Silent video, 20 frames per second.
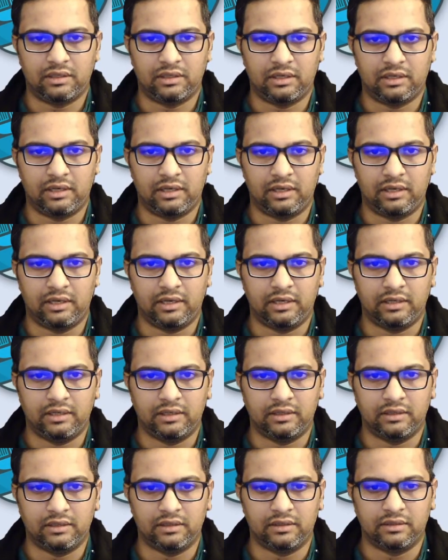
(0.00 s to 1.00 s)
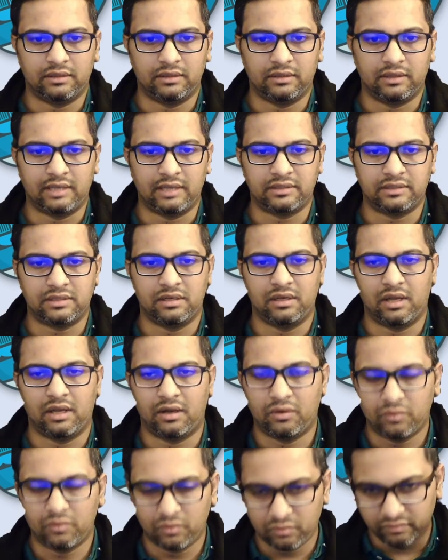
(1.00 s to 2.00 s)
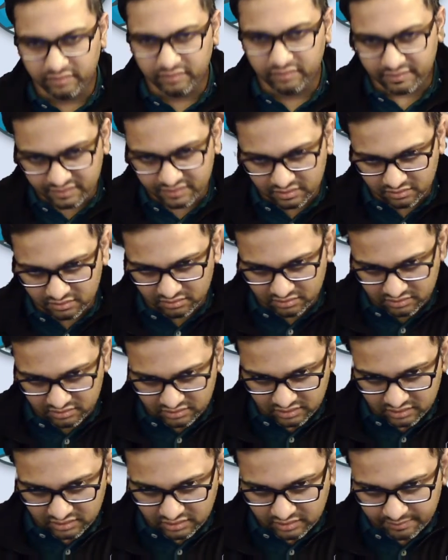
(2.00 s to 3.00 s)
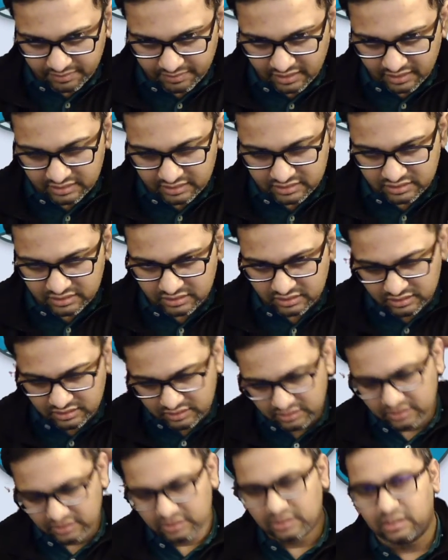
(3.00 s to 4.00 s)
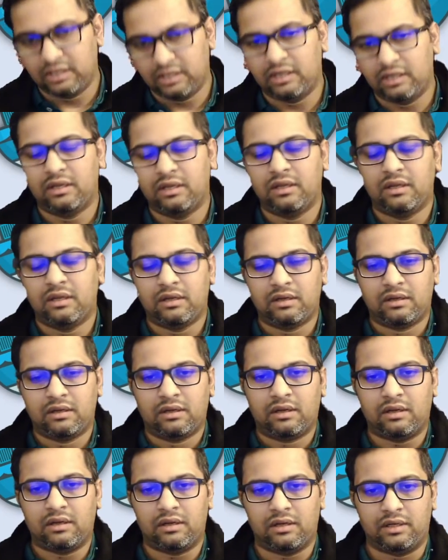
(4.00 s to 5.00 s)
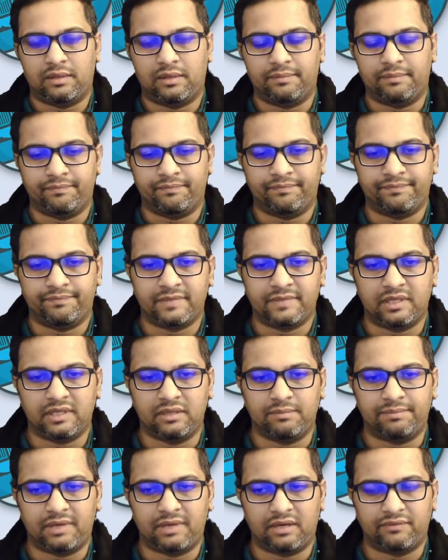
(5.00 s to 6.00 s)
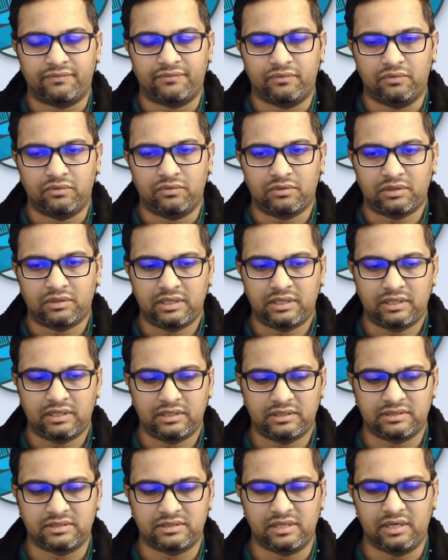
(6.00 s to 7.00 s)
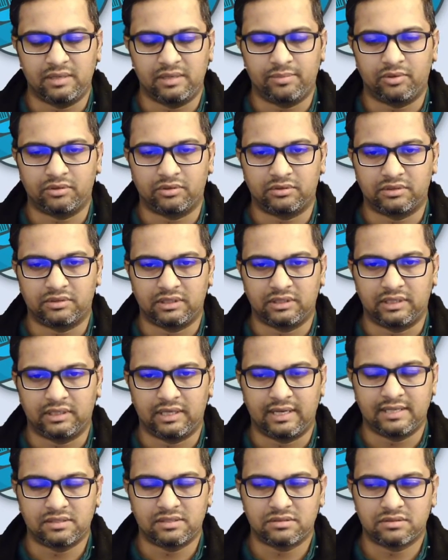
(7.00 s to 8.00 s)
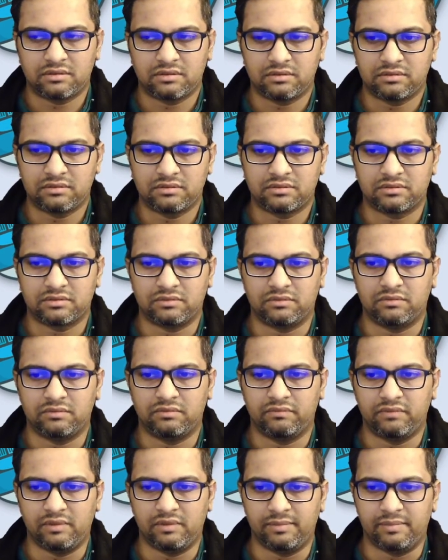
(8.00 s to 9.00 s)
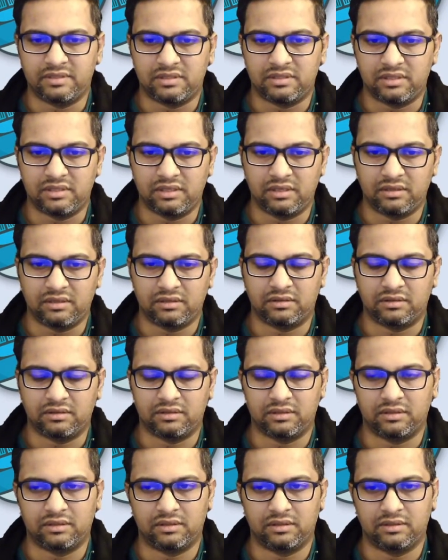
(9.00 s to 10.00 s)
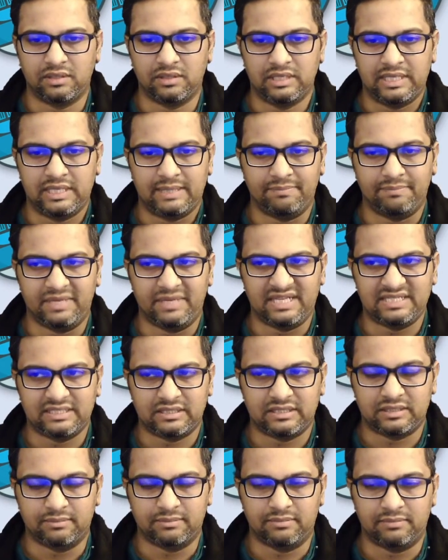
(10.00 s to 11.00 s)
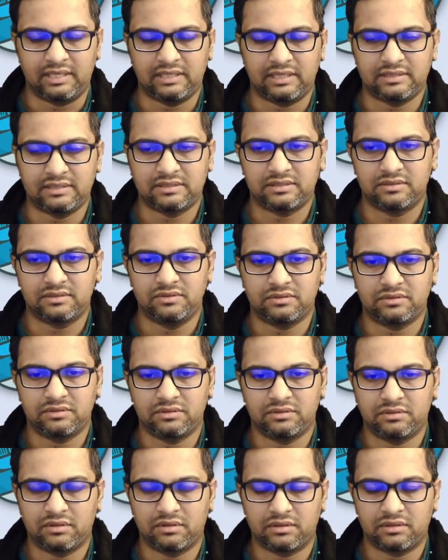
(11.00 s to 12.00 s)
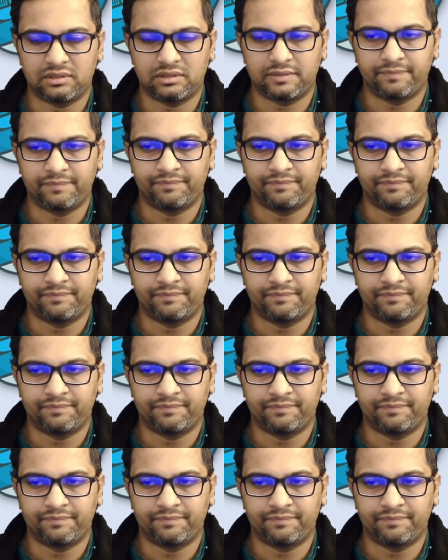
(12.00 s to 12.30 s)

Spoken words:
And until now, we have seen the theory part. In part 4, it's really about hands-on. So we'll be seeing the basic commands used in Docker,